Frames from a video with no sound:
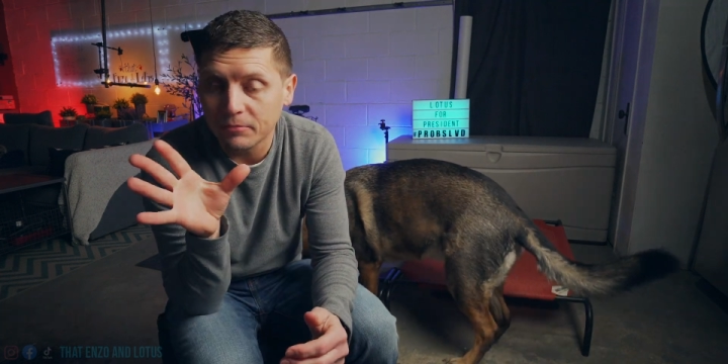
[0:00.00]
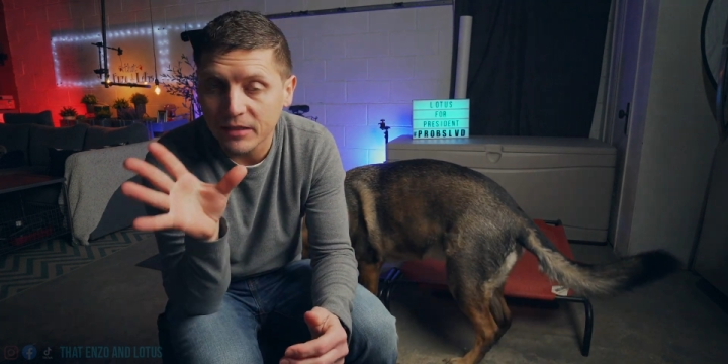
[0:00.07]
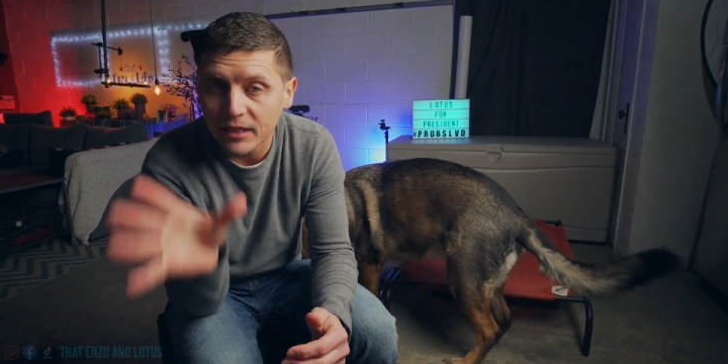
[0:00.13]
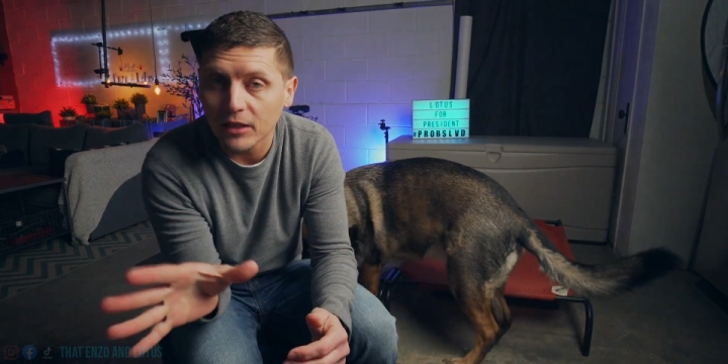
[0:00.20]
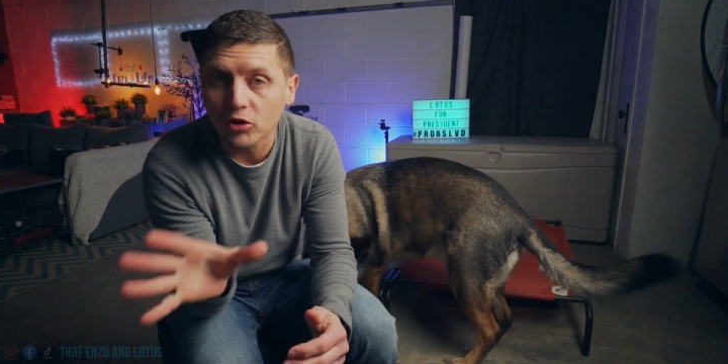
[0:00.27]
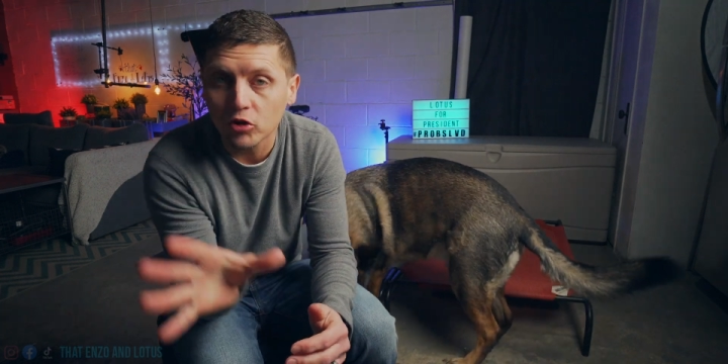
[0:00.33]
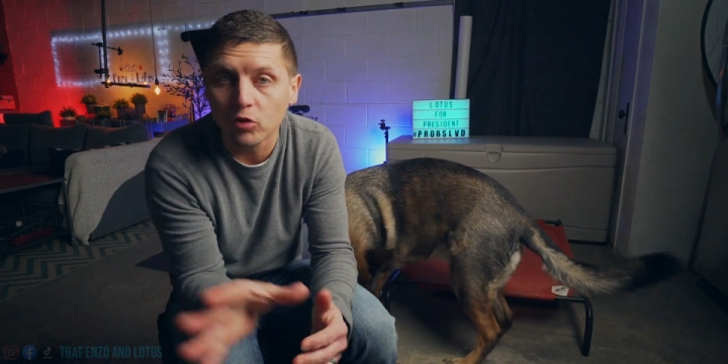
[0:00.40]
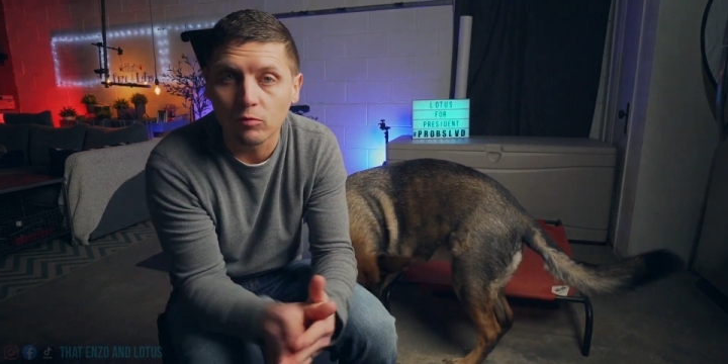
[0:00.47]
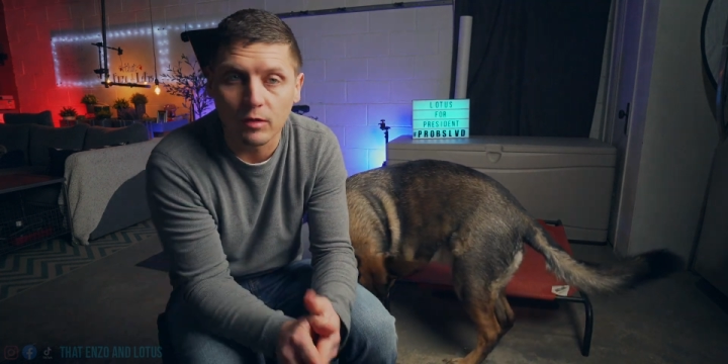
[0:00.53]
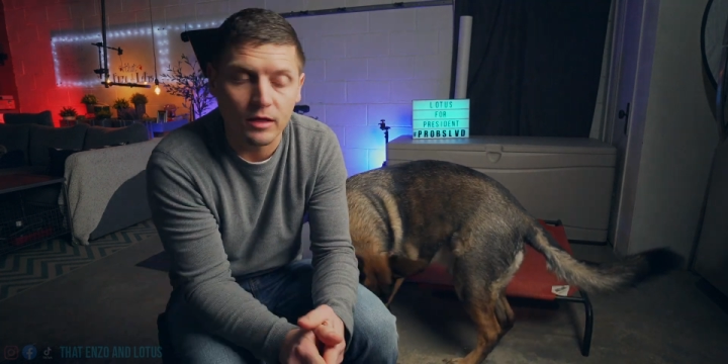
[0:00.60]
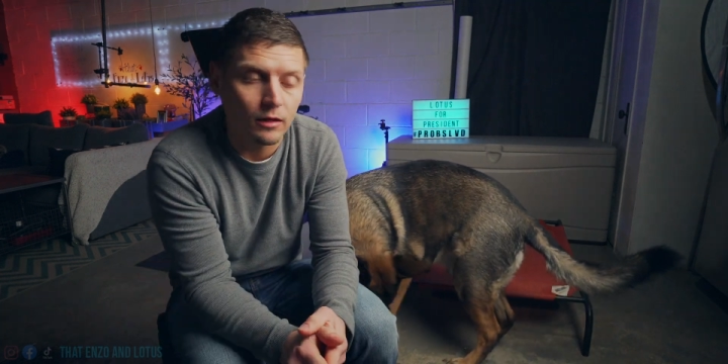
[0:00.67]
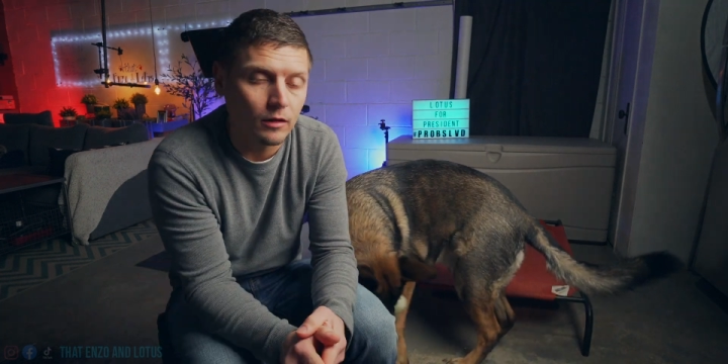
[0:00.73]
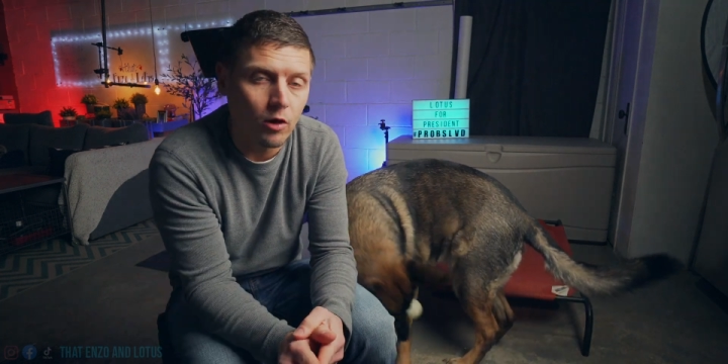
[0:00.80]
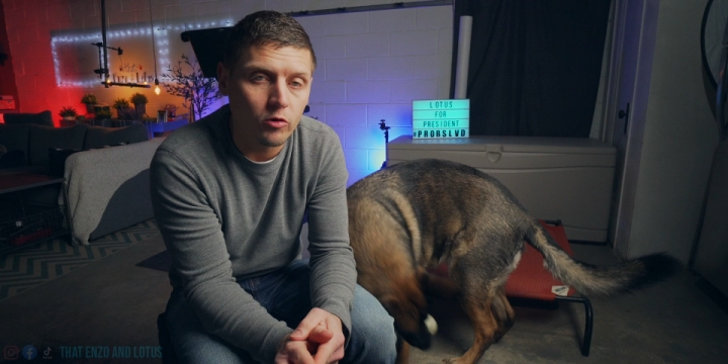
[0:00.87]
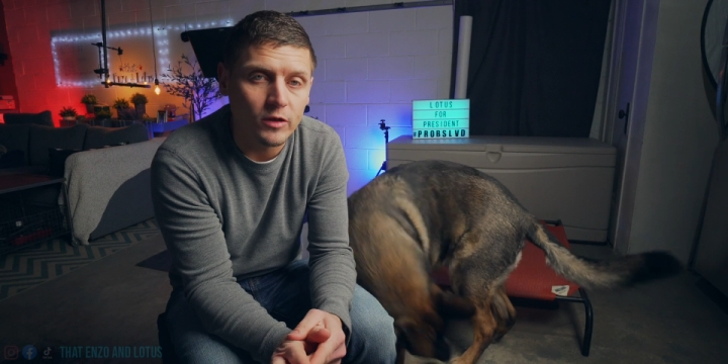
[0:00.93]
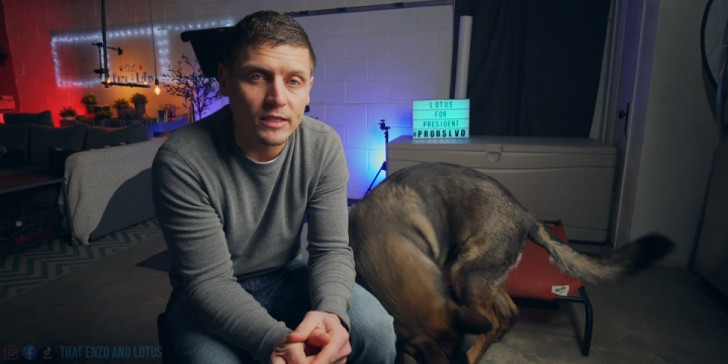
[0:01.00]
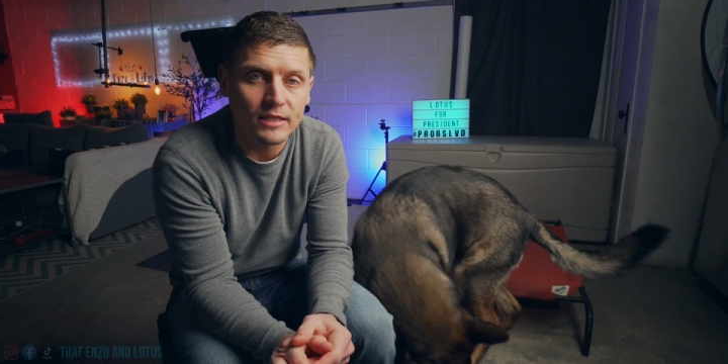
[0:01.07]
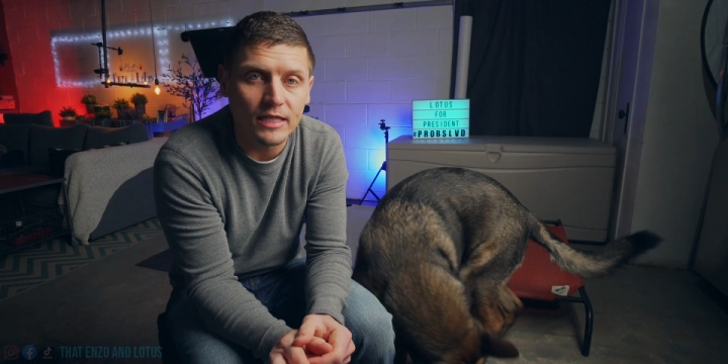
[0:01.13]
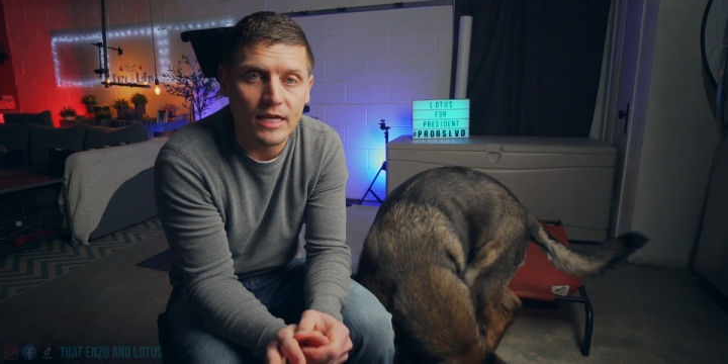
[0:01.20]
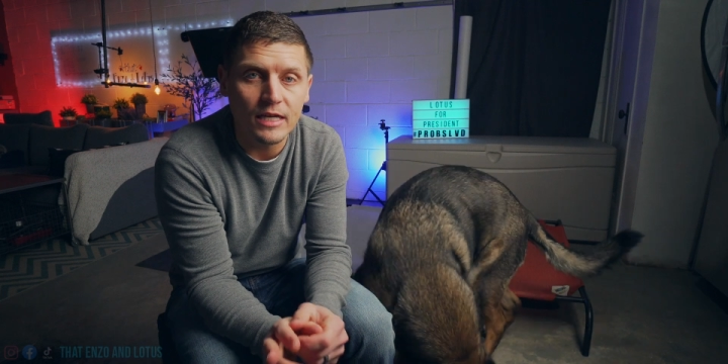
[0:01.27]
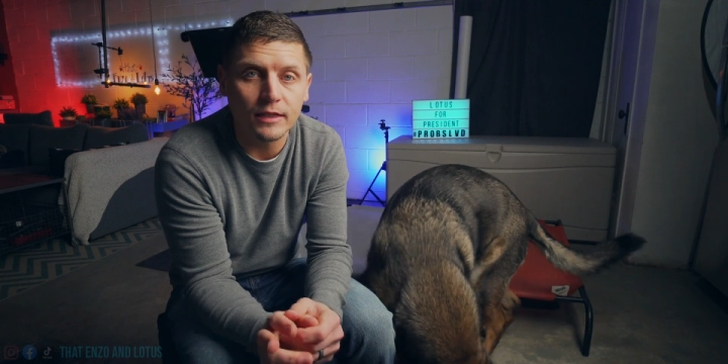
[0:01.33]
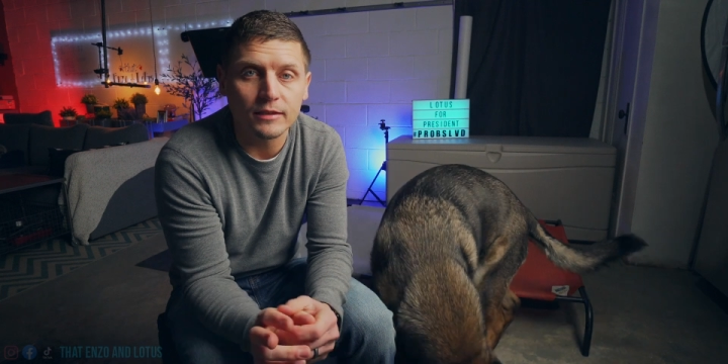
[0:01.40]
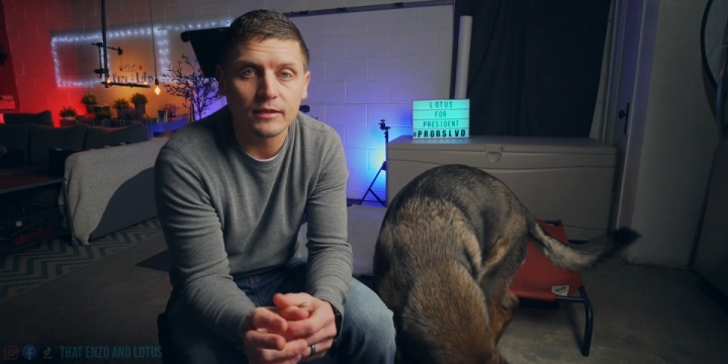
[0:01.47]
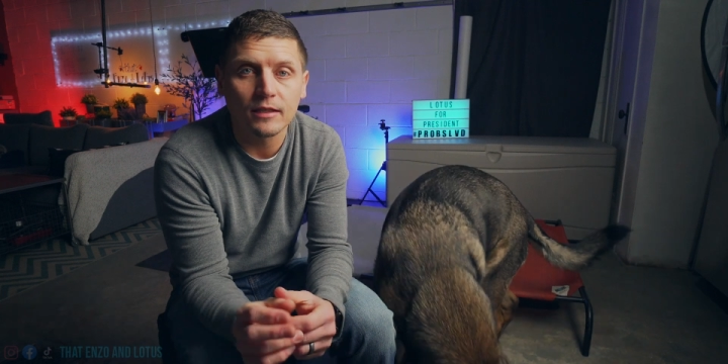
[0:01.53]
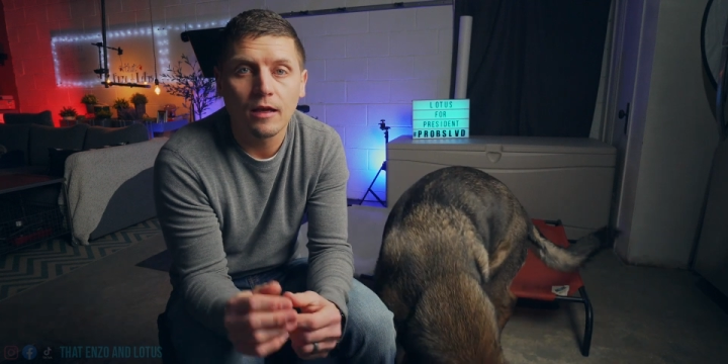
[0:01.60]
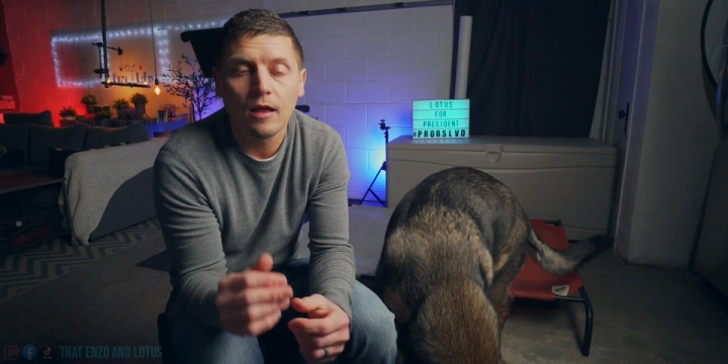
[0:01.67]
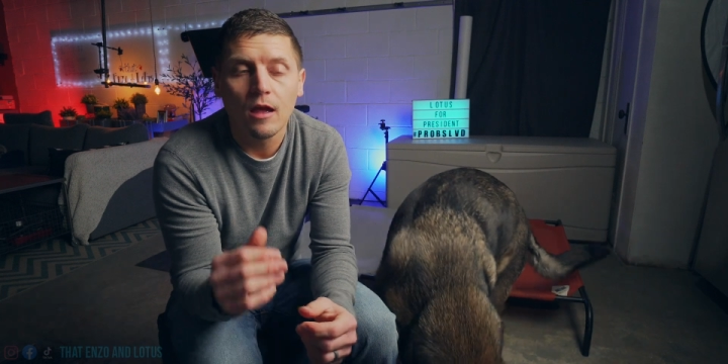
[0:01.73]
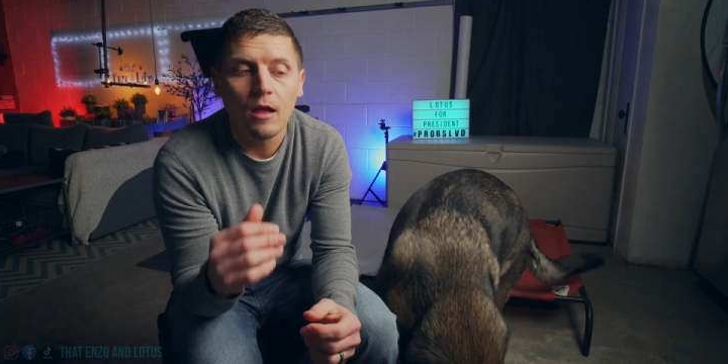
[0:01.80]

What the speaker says: did do with Lotus is